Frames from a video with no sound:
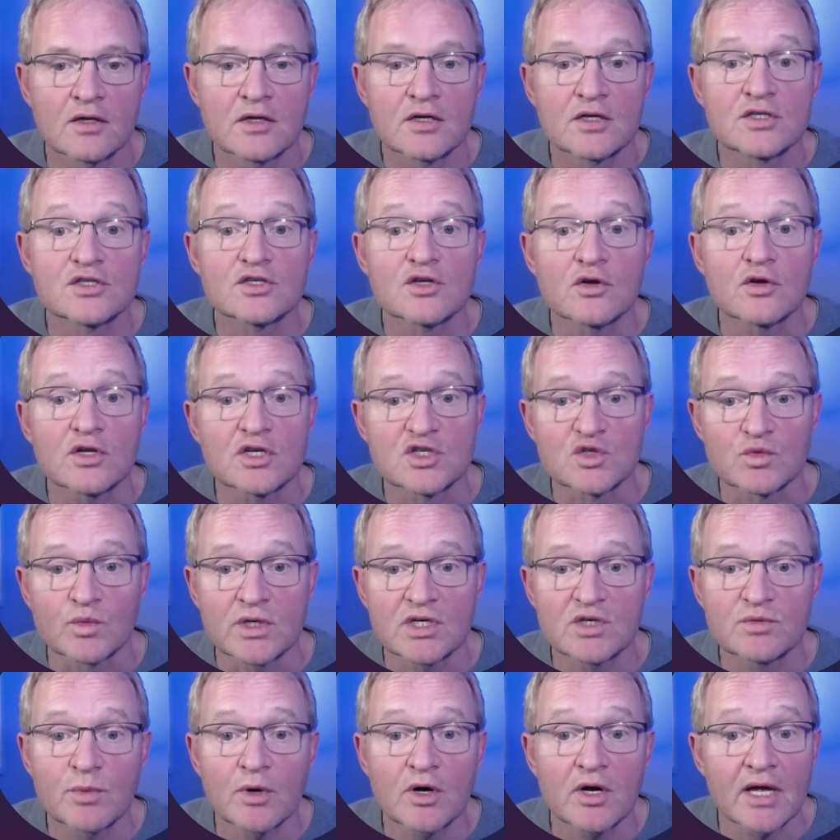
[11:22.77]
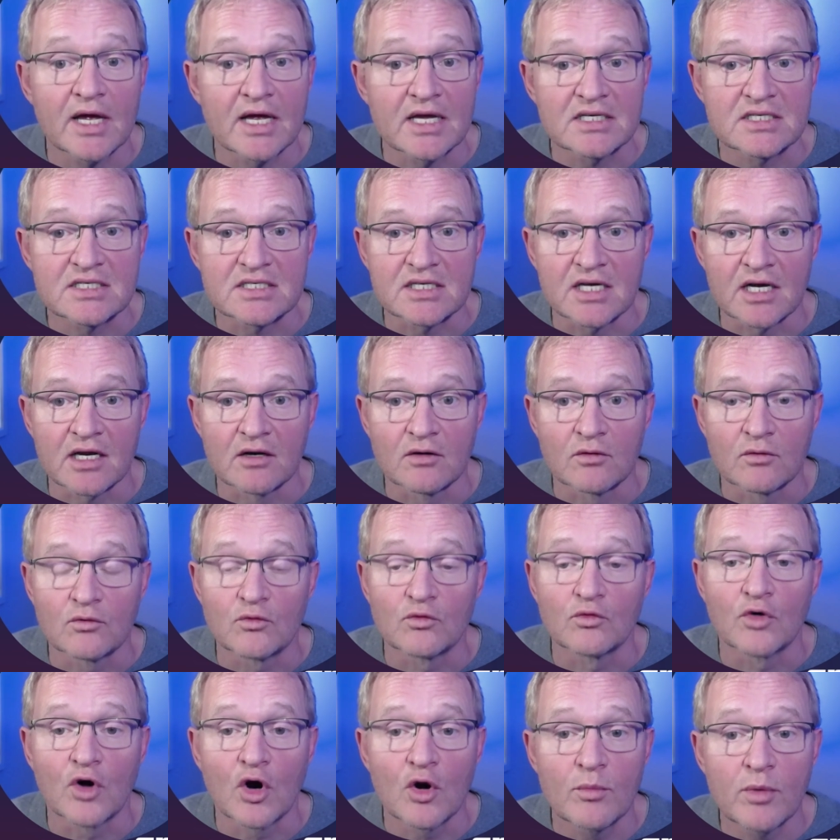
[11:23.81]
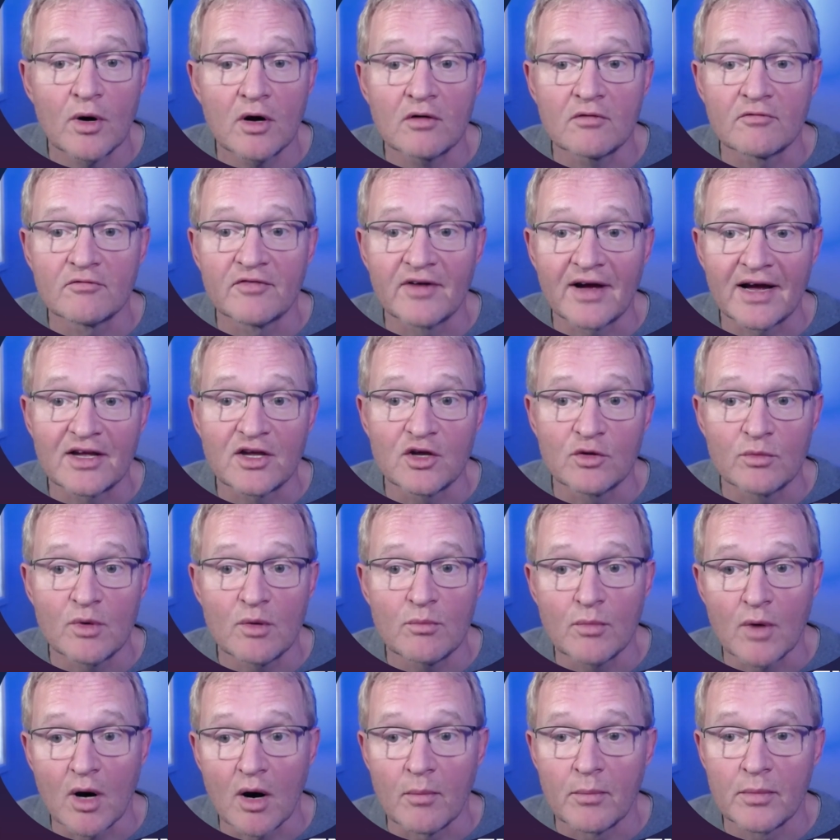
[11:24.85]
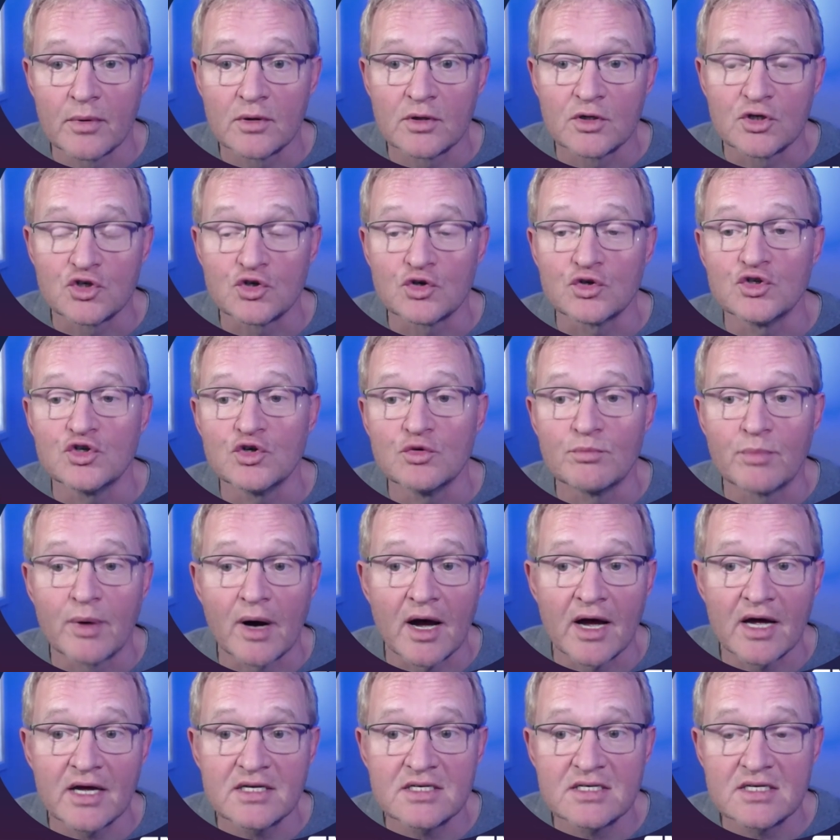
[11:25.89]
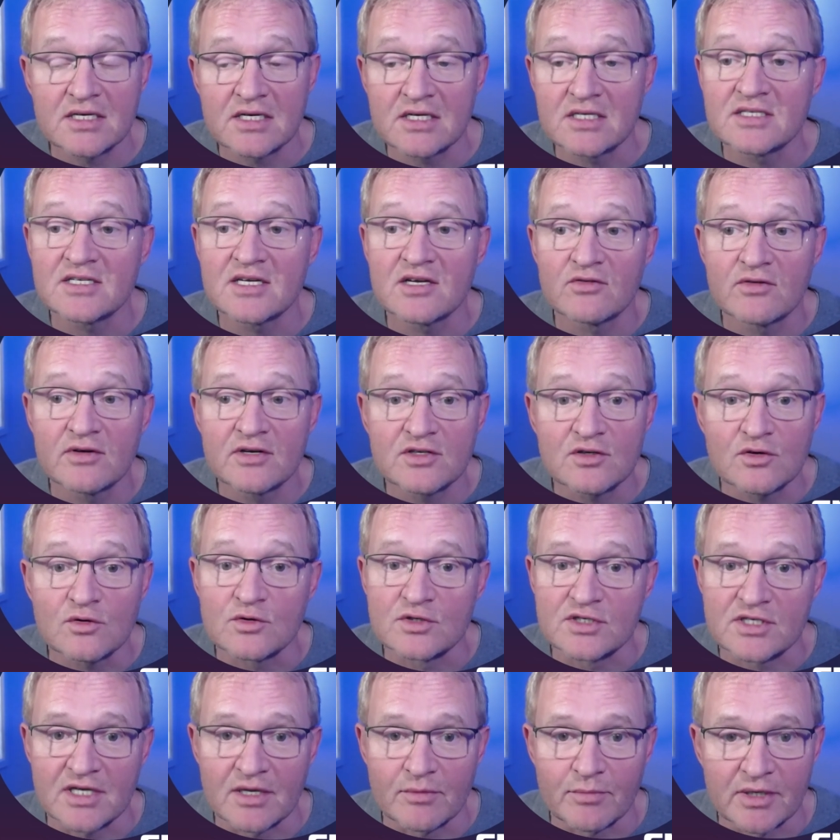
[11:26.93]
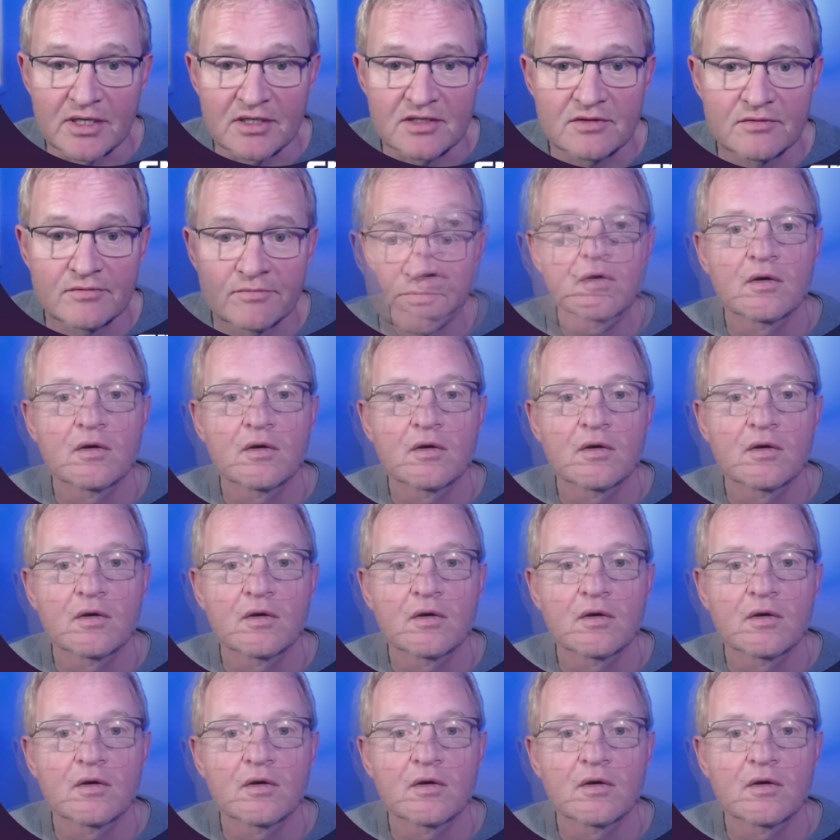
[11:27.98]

So the SwitchBot S10 Robot Vacuum and Mop. Should you buy it, consider it, or skip it?